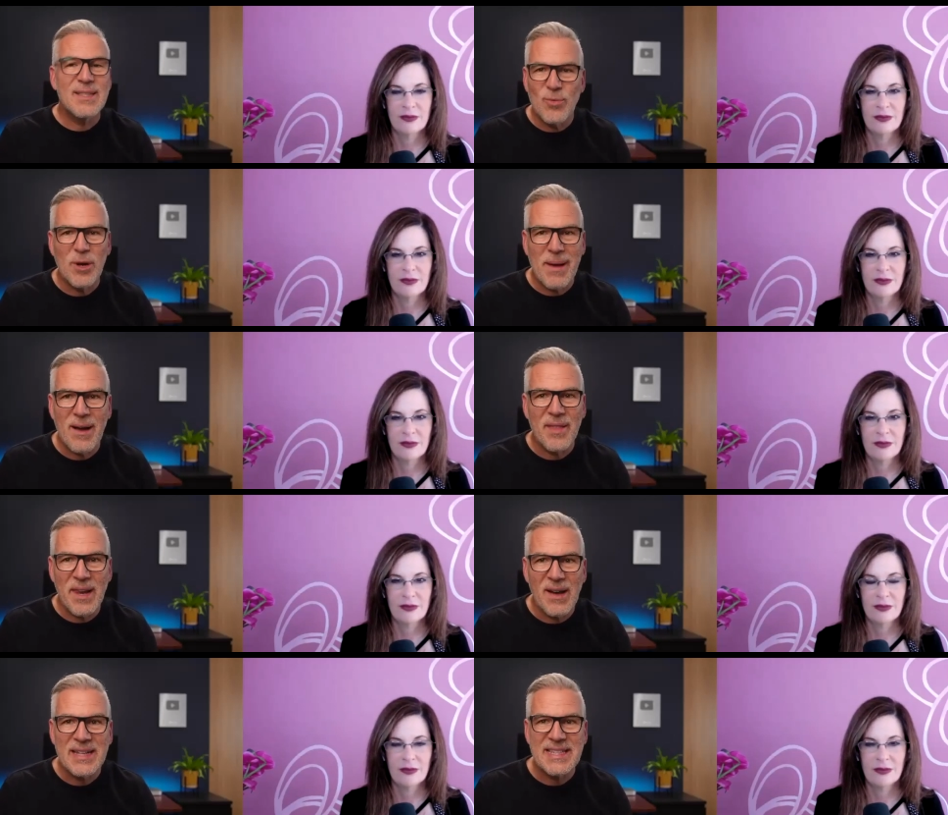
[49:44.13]
Speaker 1: it's all
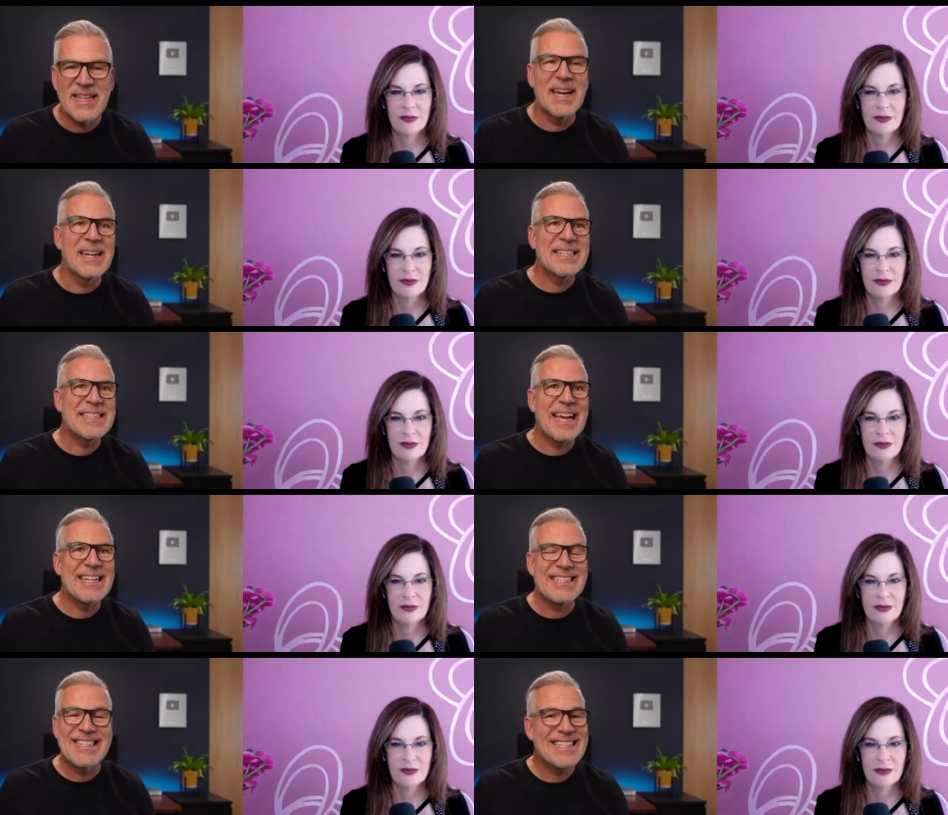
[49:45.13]
about the lighting. And I
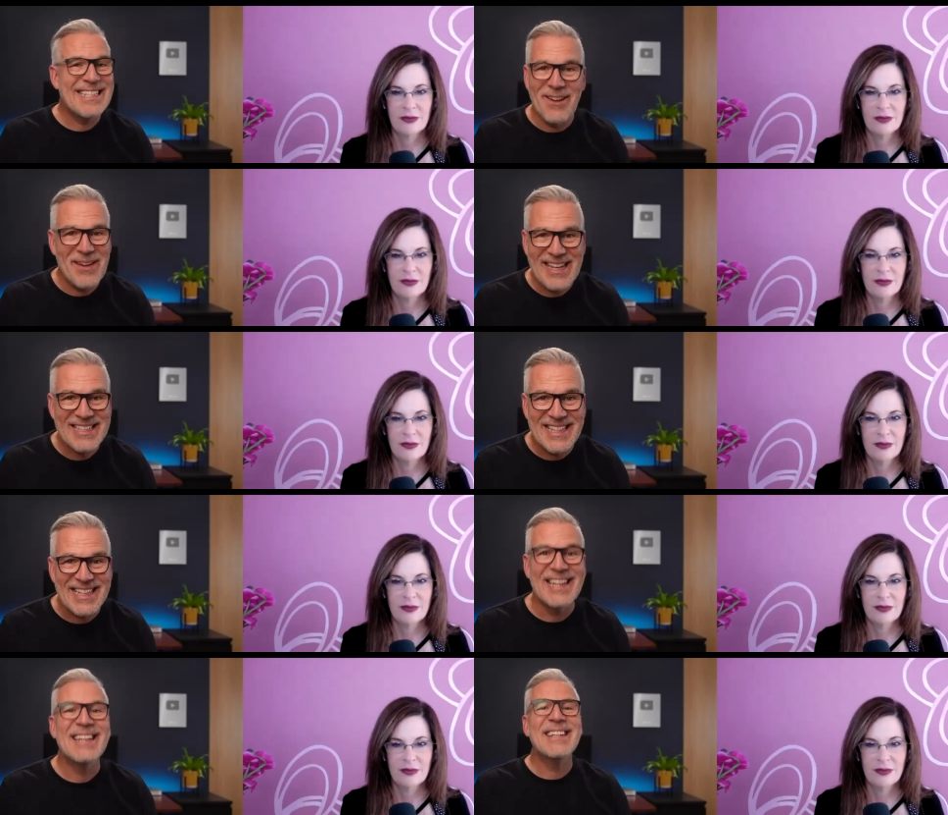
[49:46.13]
say, no, it
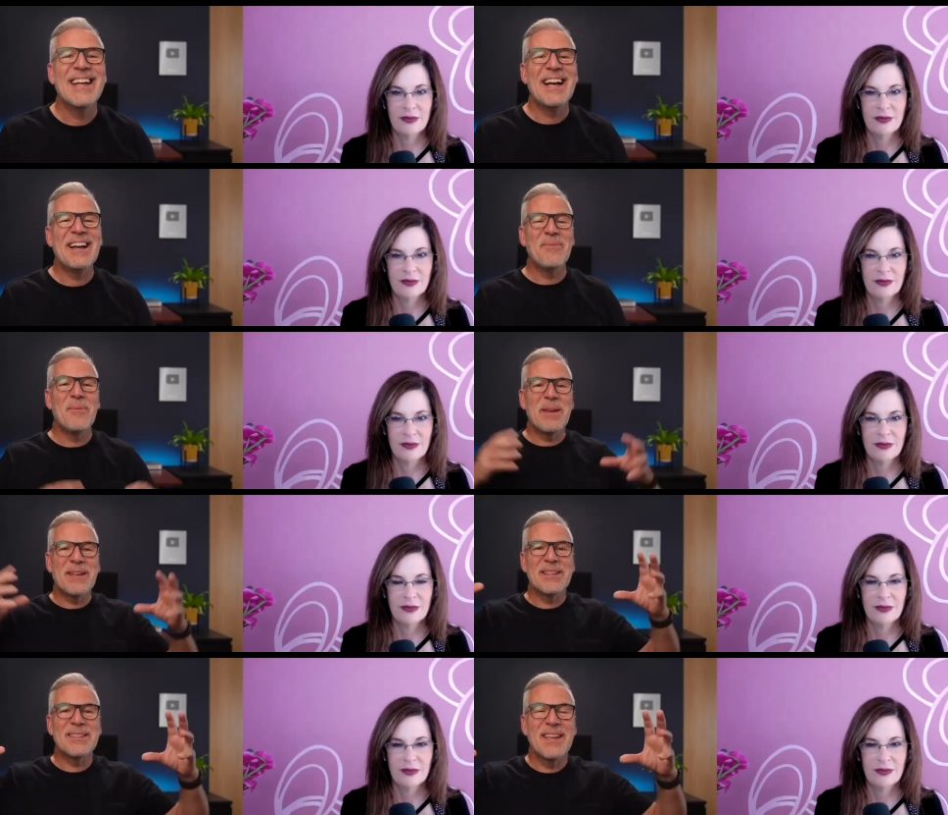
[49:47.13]
isn't, uh,
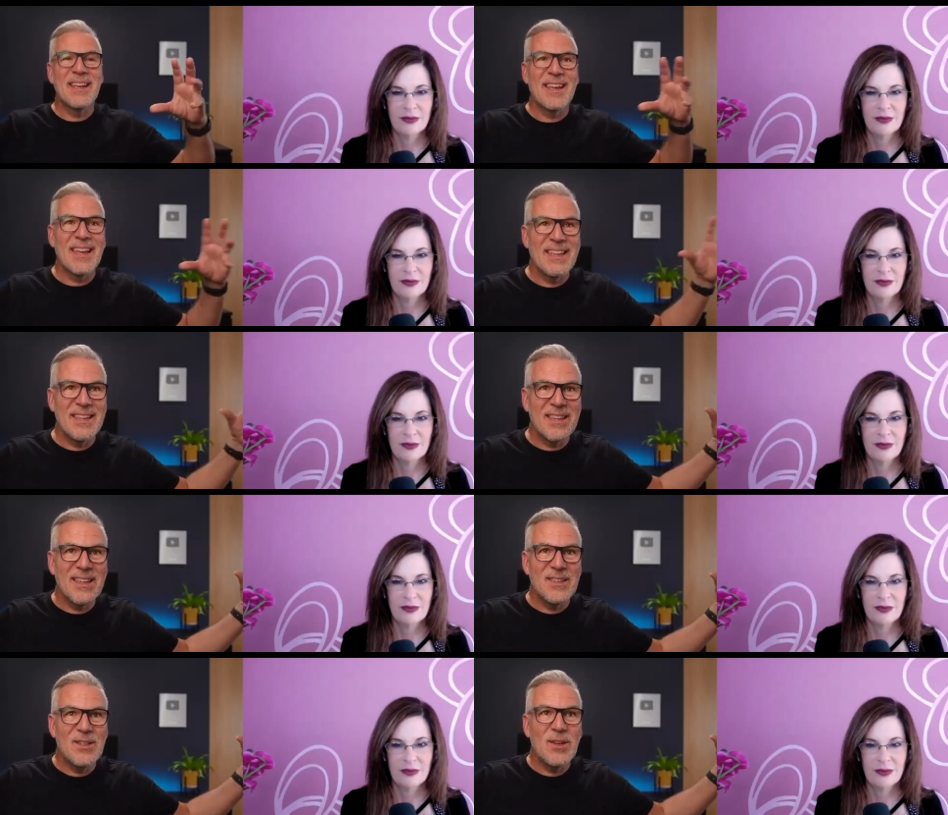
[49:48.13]
because
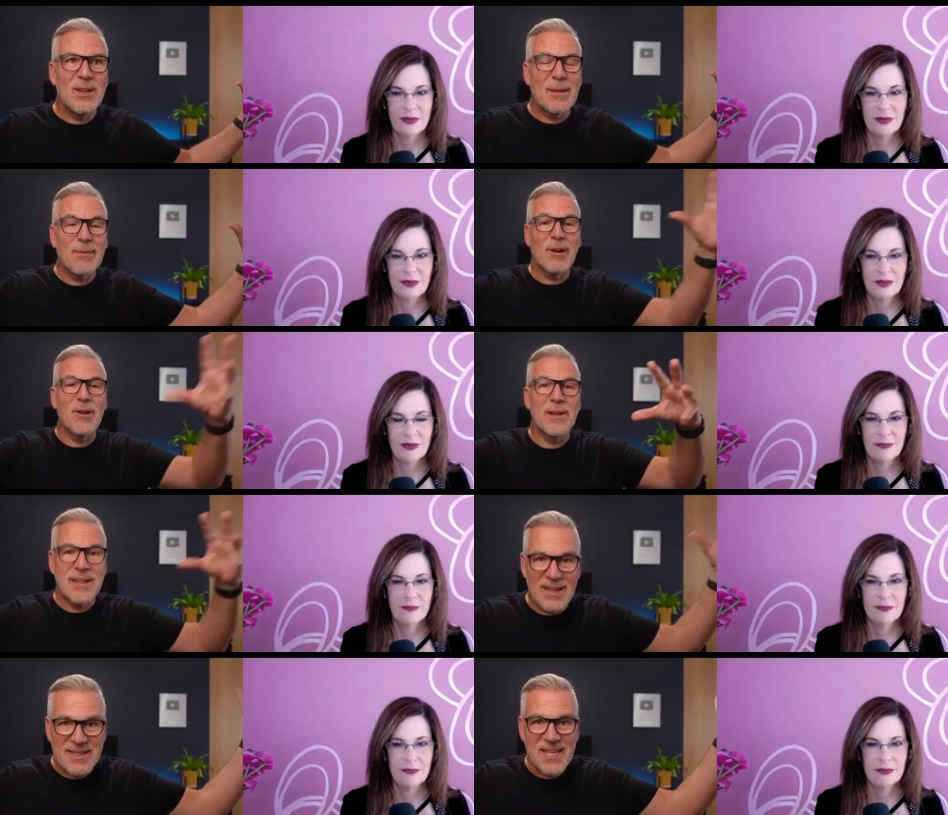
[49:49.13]
you could throw
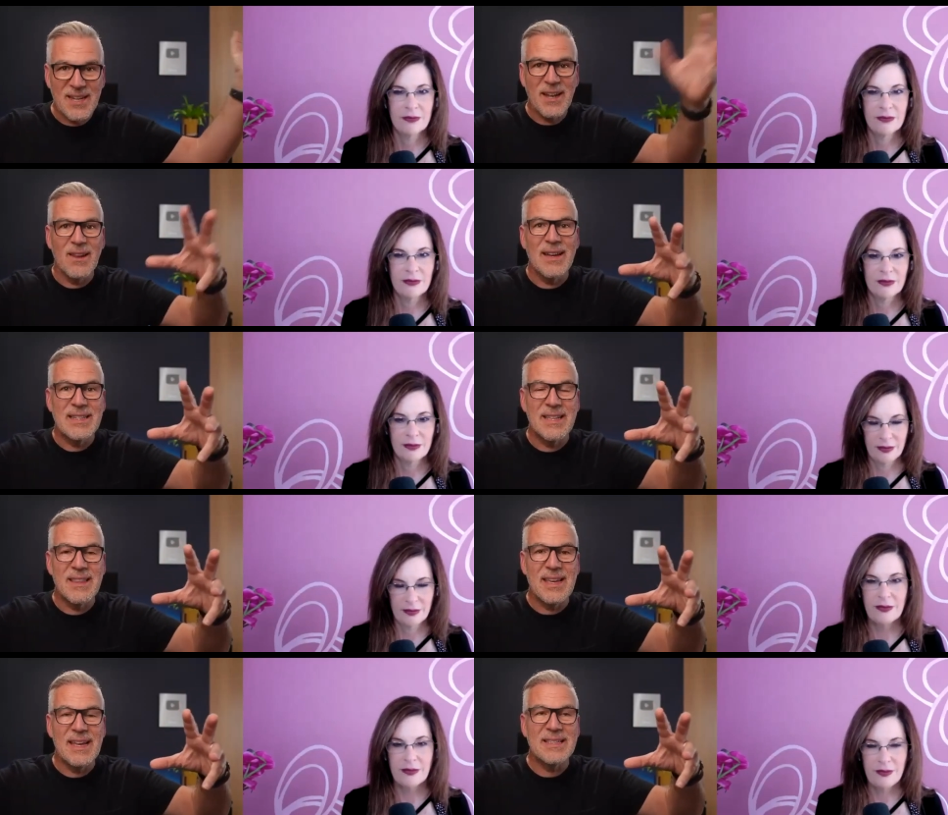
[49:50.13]
a, a, ton of light
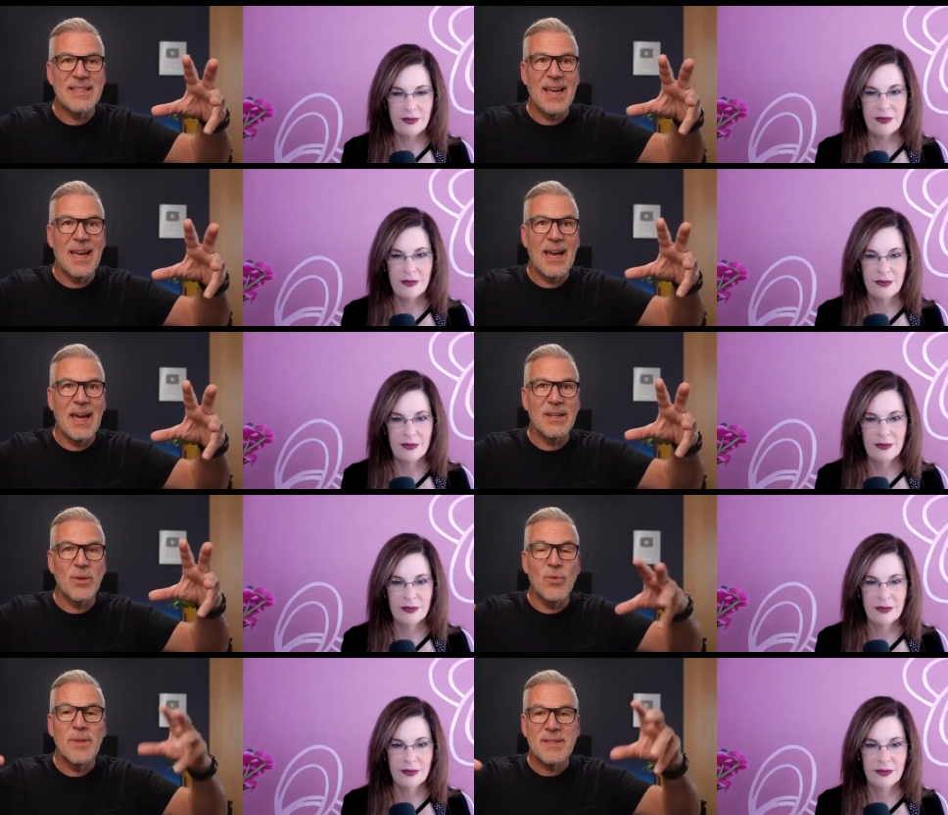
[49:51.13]
at this
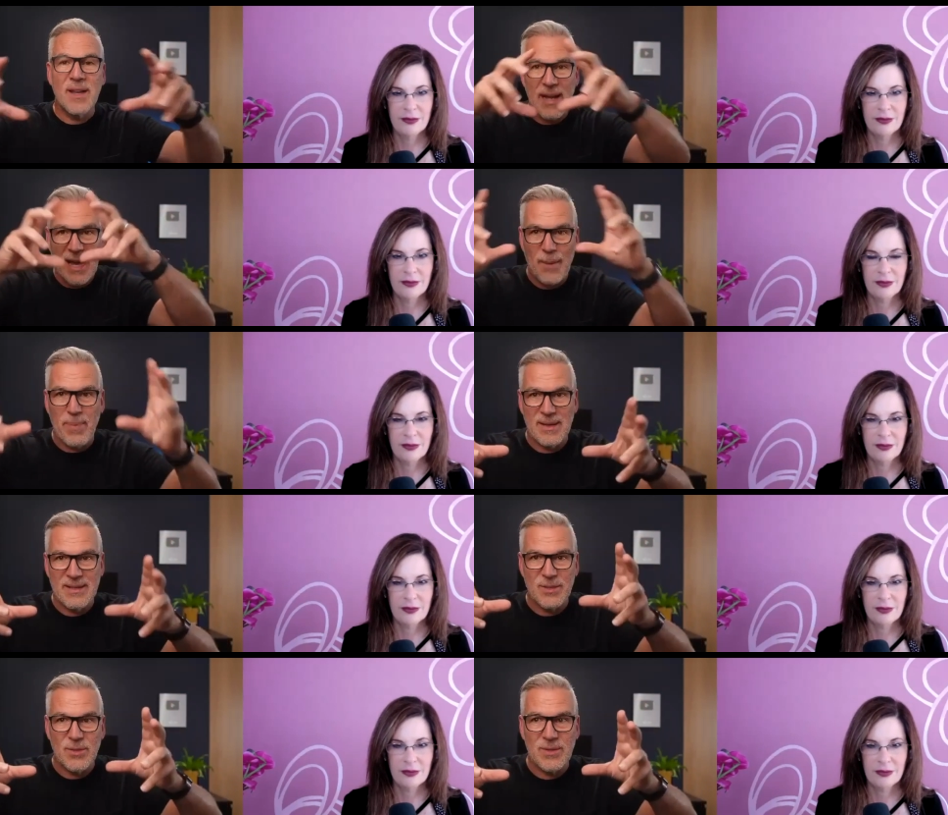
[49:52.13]
and all that's going to happen
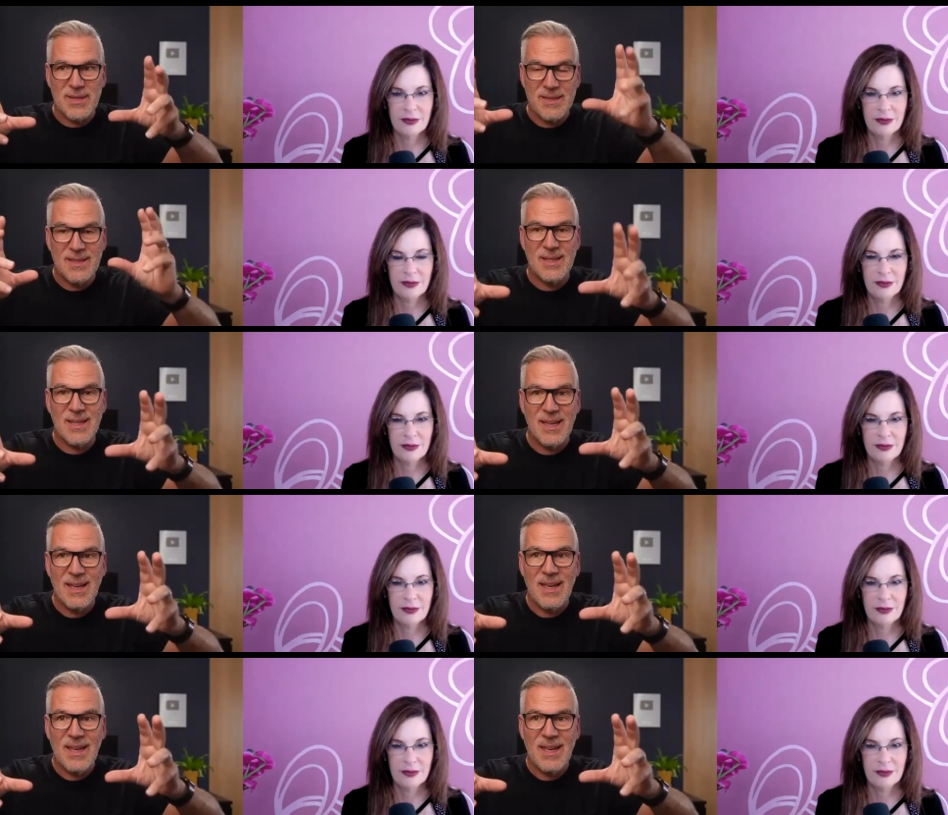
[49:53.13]
is your the, the,